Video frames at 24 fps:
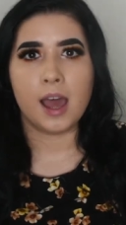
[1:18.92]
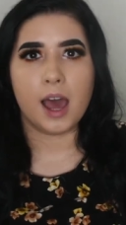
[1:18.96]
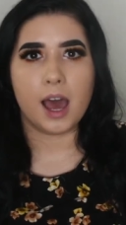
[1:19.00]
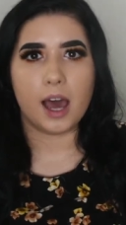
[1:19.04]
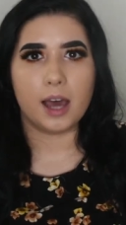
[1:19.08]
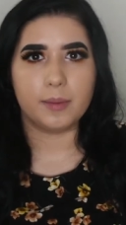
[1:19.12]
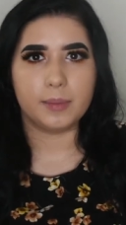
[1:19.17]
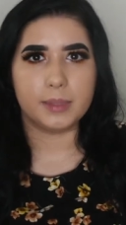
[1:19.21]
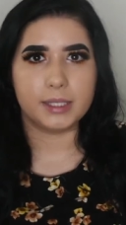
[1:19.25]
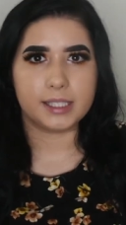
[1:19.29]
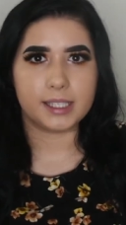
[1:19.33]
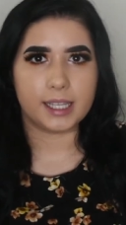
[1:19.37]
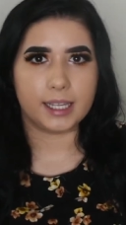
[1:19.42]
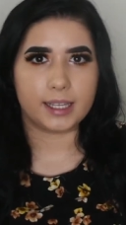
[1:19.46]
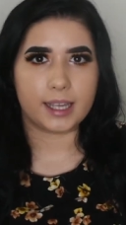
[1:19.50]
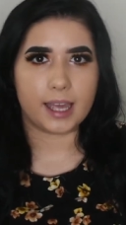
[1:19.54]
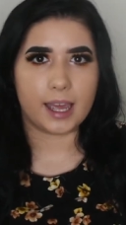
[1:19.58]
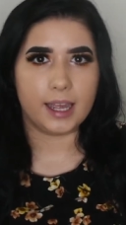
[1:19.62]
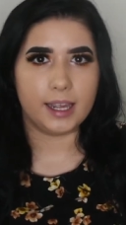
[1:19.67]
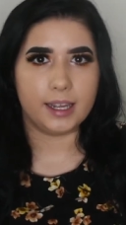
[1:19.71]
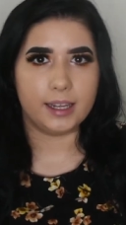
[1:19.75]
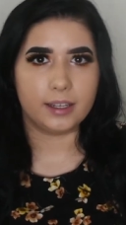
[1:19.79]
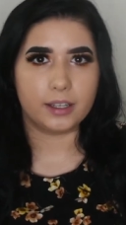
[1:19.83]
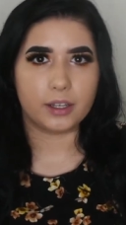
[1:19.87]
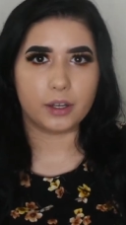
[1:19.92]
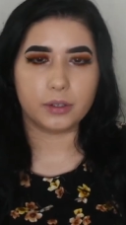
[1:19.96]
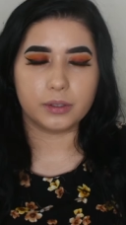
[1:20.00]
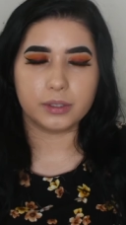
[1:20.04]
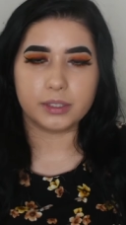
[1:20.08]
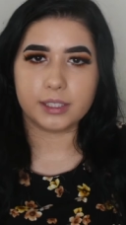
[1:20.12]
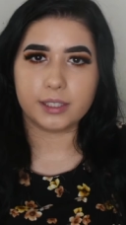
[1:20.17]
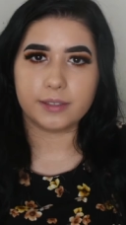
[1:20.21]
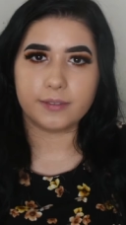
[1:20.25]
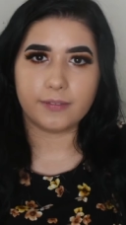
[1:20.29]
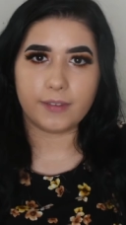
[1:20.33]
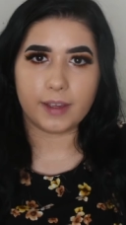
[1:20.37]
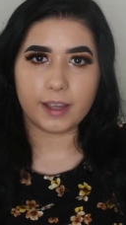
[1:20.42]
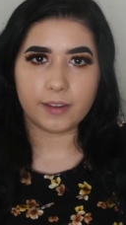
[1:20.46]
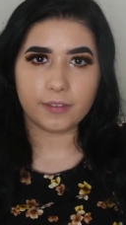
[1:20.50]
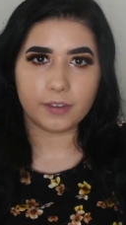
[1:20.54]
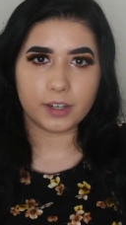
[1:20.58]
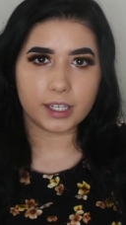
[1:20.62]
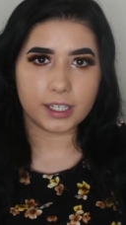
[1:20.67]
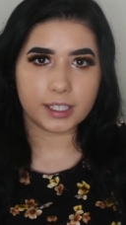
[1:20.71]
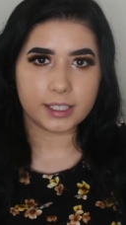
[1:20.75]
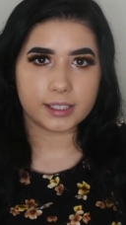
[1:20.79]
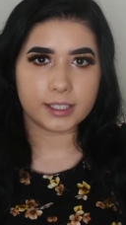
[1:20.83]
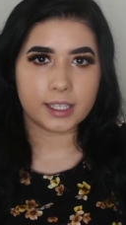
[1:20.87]
um, is like a cult
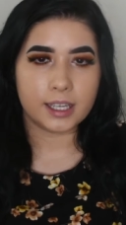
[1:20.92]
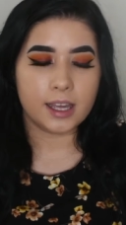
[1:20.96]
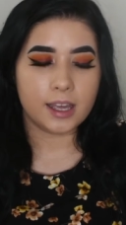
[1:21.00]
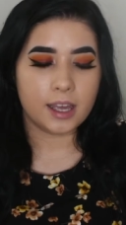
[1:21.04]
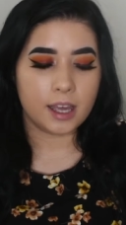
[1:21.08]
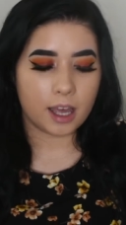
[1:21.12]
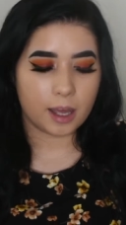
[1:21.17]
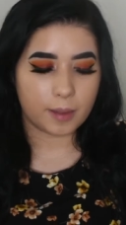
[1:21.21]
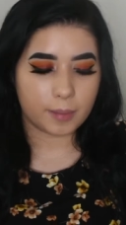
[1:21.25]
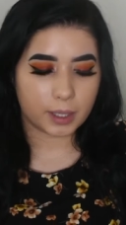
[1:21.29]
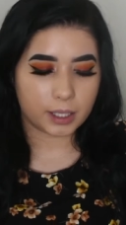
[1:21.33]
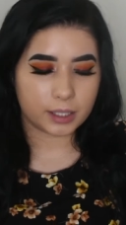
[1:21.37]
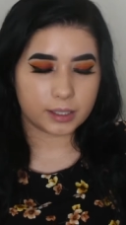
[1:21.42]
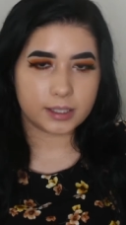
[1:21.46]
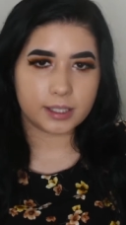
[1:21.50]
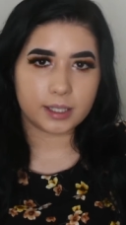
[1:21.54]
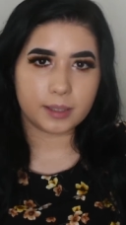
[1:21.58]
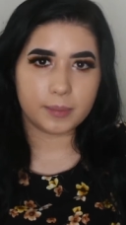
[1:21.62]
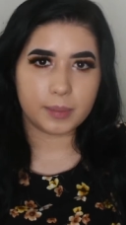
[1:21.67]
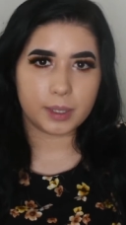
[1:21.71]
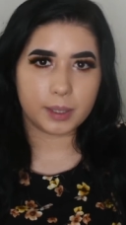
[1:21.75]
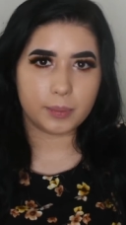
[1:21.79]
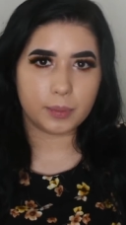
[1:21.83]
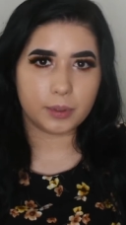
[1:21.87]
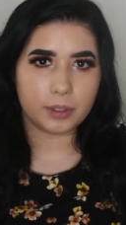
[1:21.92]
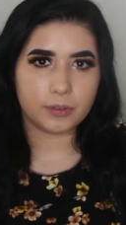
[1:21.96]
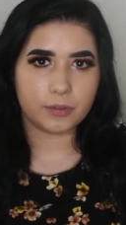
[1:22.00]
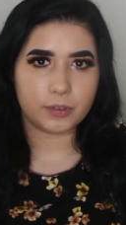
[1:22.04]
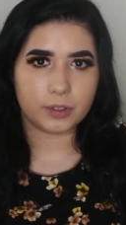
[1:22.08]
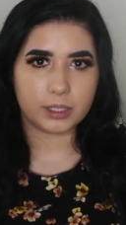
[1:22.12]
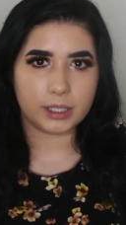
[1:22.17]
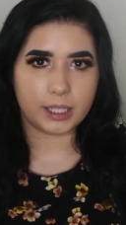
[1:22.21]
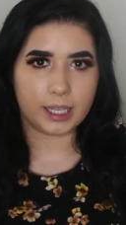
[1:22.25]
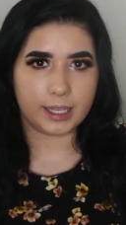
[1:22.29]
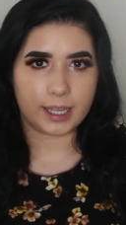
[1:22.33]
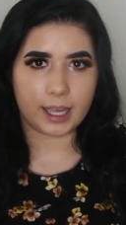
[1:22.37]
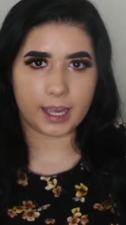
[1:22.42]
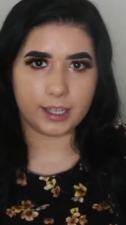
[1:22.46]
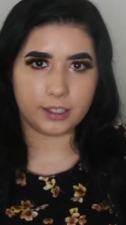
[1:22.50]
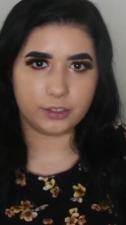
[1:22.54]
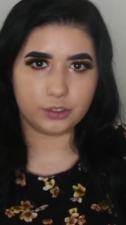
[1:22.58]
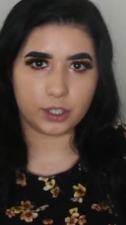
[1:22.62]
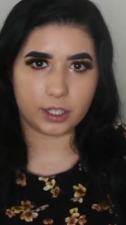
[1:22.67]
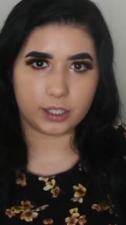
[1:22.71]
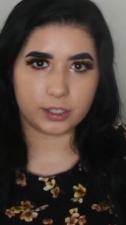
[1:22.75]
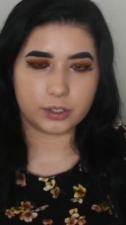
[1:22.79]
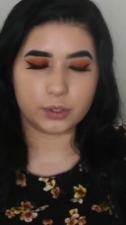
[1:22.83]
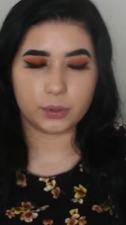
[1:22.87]
favorite among some people for like a
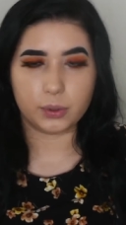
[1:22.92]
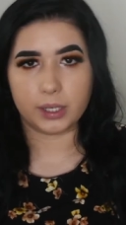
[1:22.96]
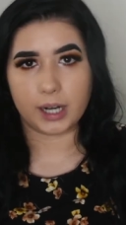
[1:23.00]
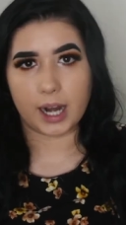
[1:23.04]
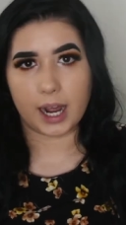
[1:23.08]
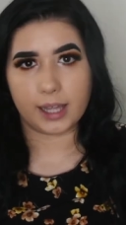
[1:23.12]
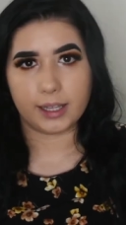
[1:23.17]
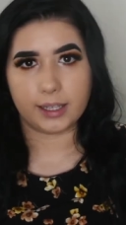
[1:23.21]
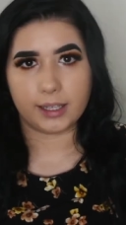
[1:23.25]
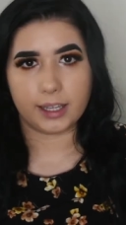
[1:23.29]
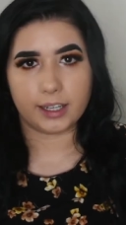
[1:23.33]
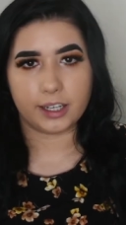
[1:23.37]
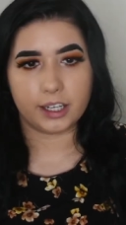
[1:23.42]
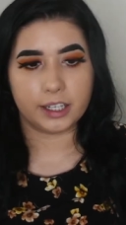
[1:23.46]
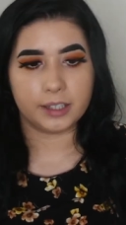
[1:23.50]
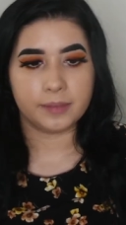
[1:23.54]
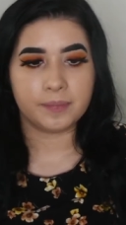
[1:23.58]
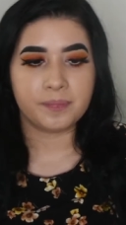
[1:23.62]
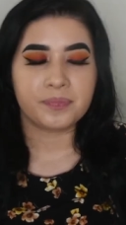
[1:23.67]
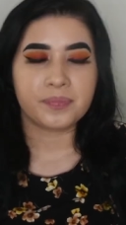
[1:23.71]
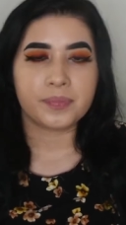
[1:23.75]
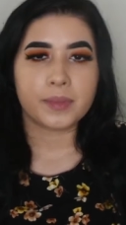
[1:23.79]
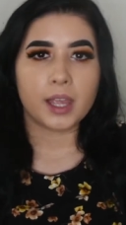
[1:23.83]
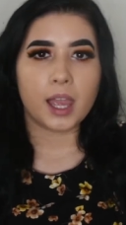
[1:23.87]
drugstore highlighter.